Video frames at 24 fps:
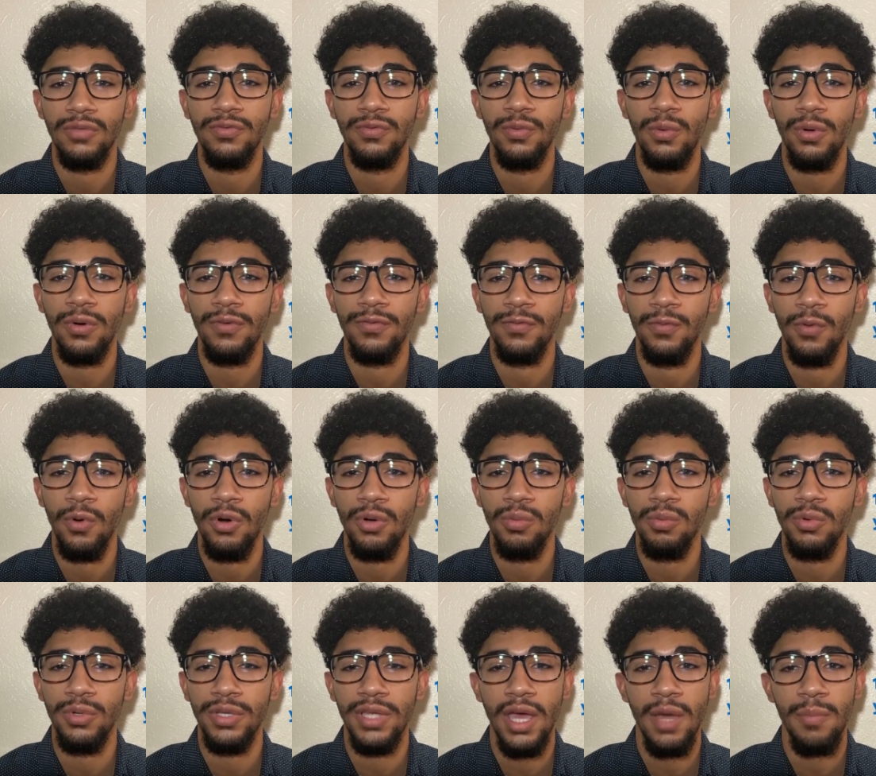for
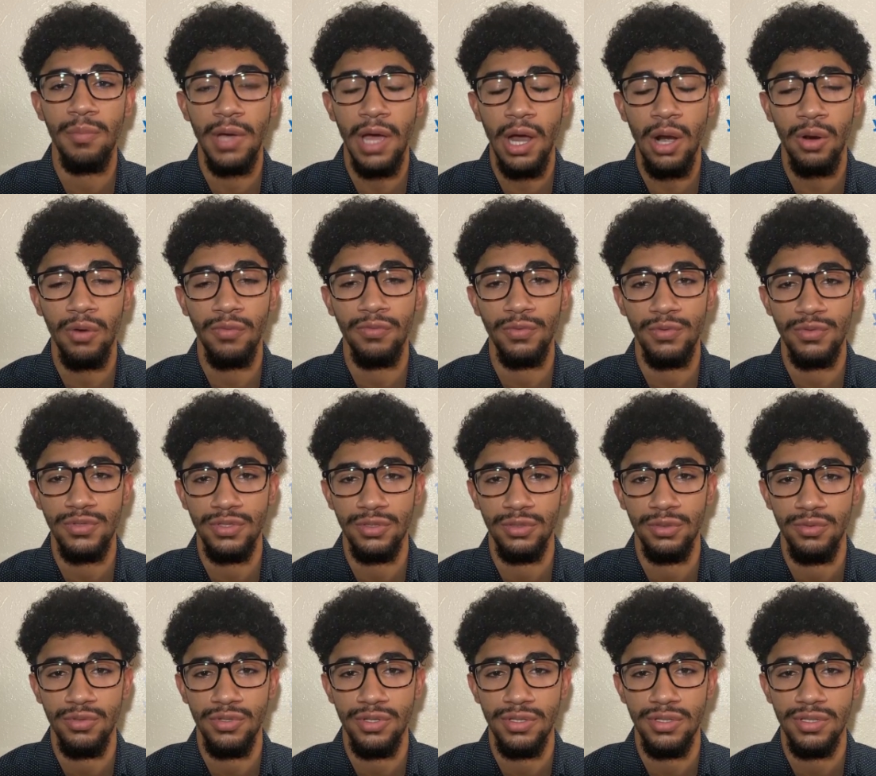affordable yet powerful
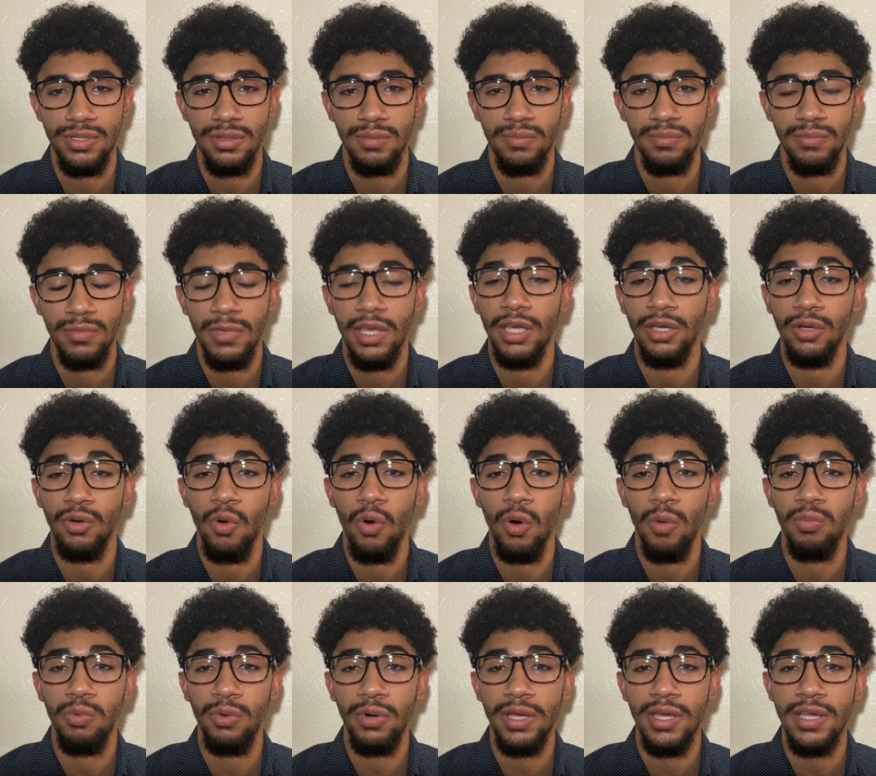solutions.
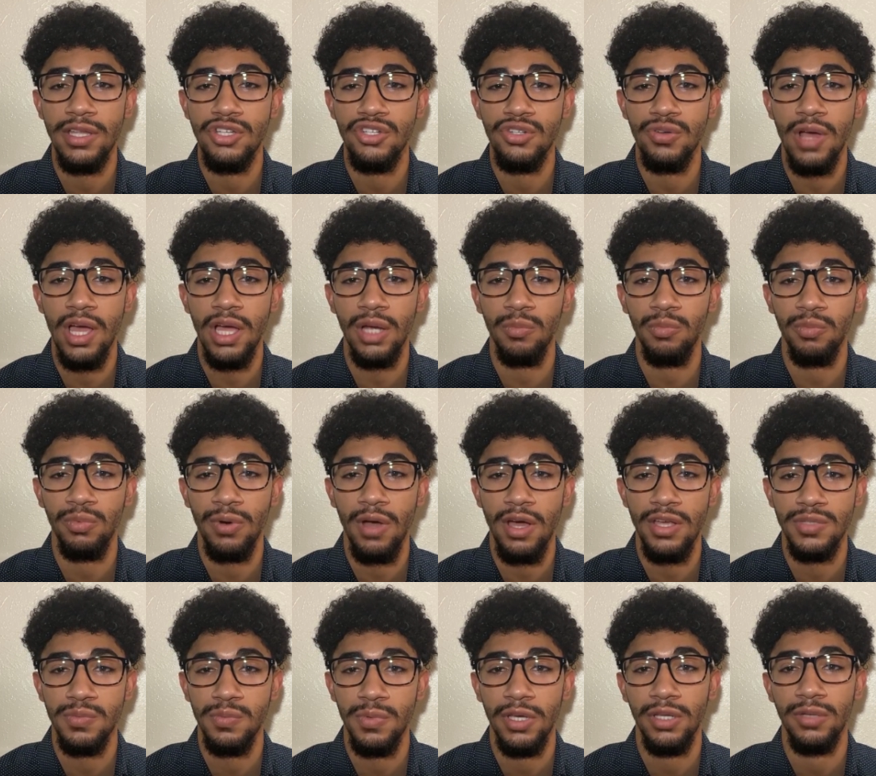Incorporate and track
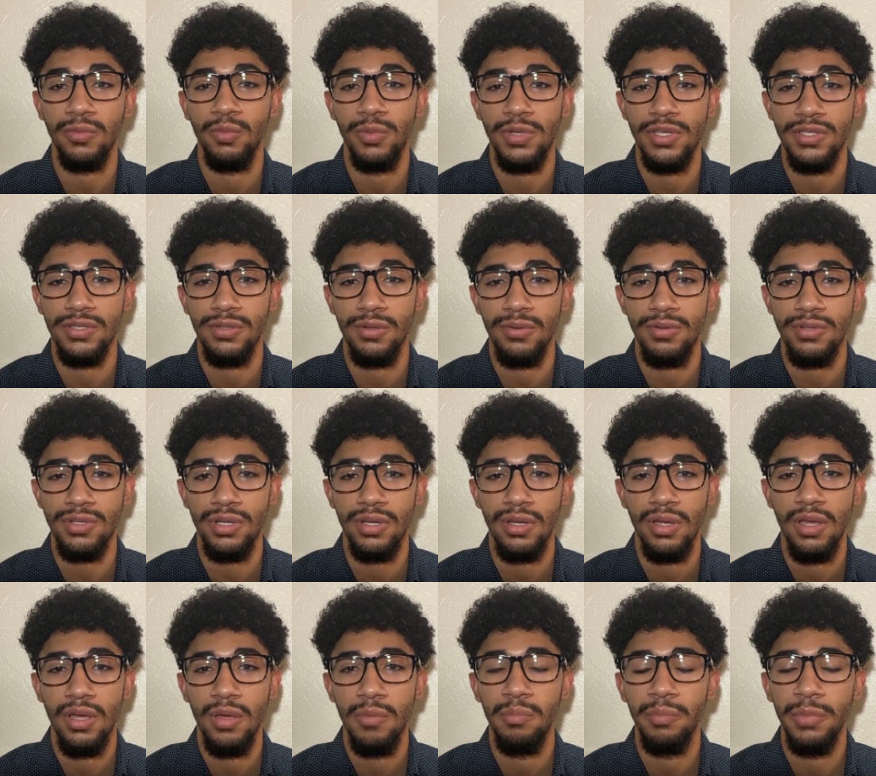prospect research.
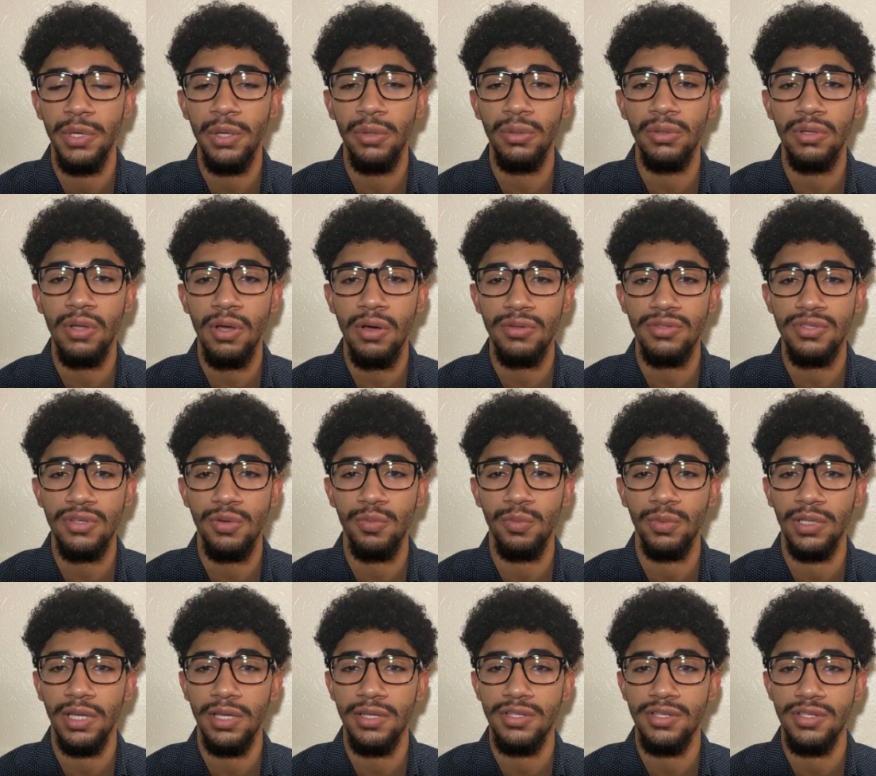Build long-term
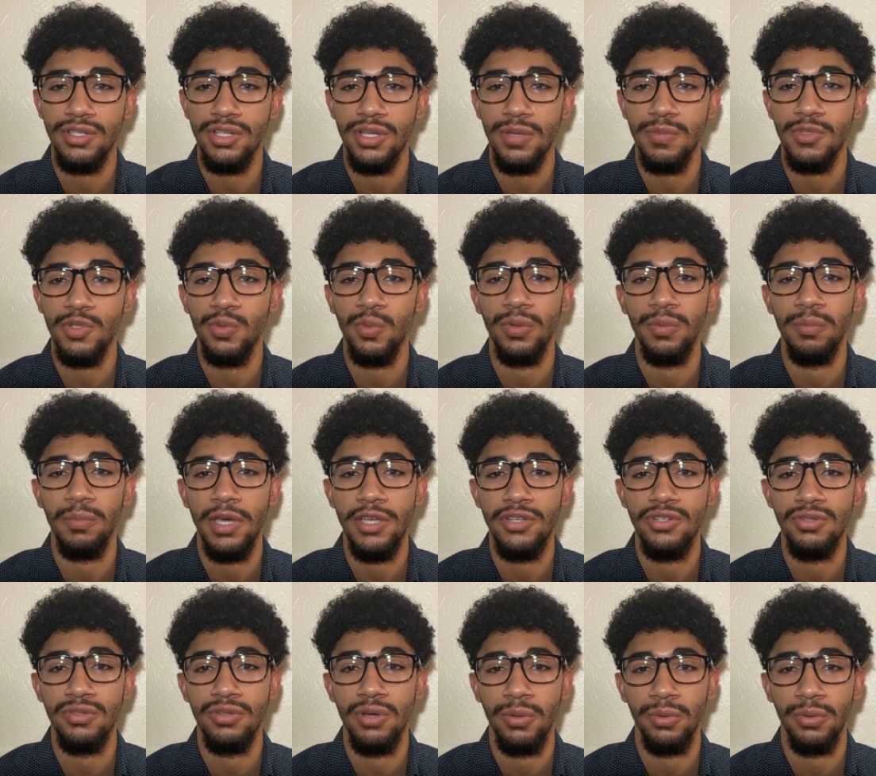relationships with
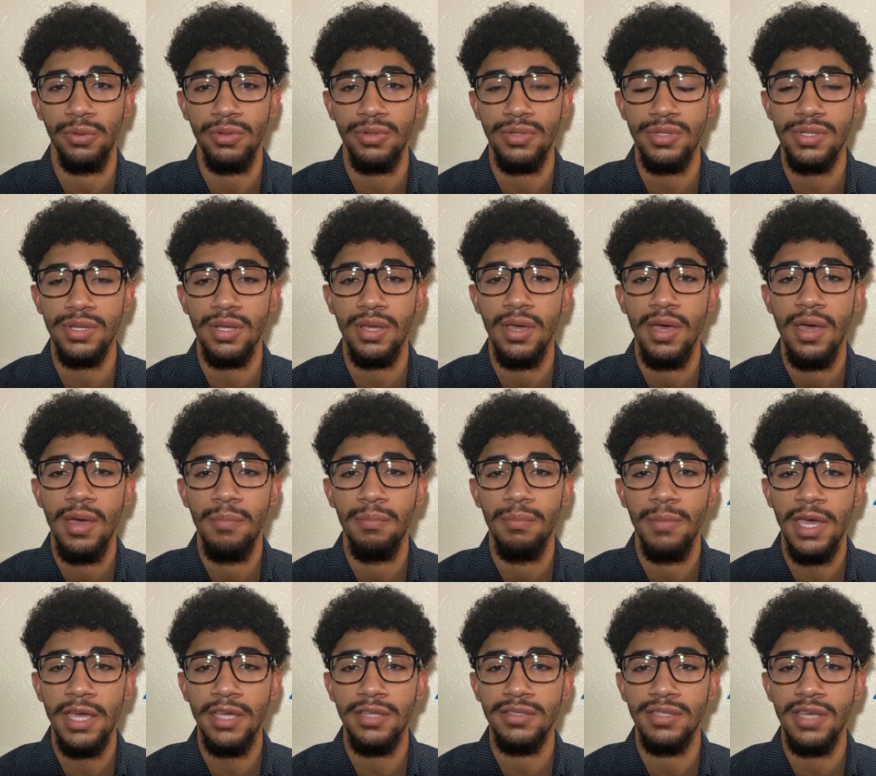major donors.
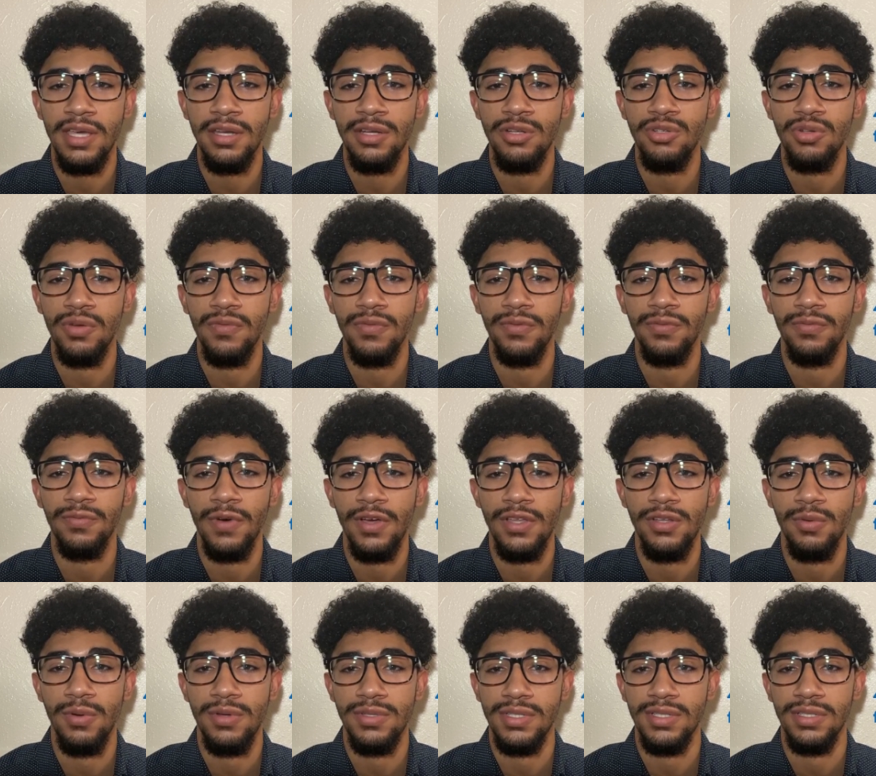Make data-driven
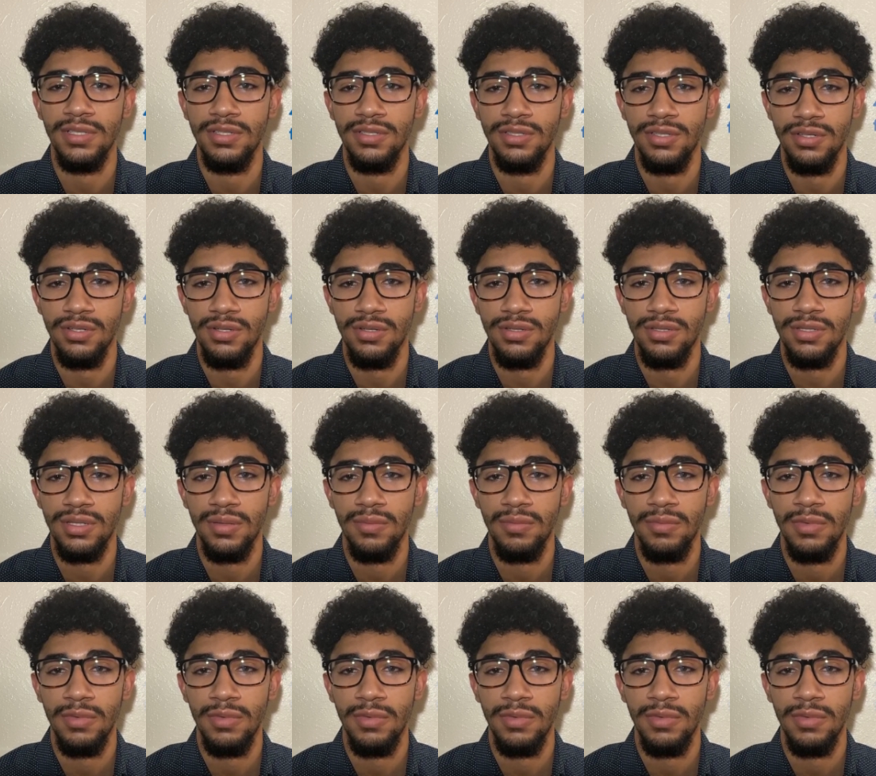fundraising decisions.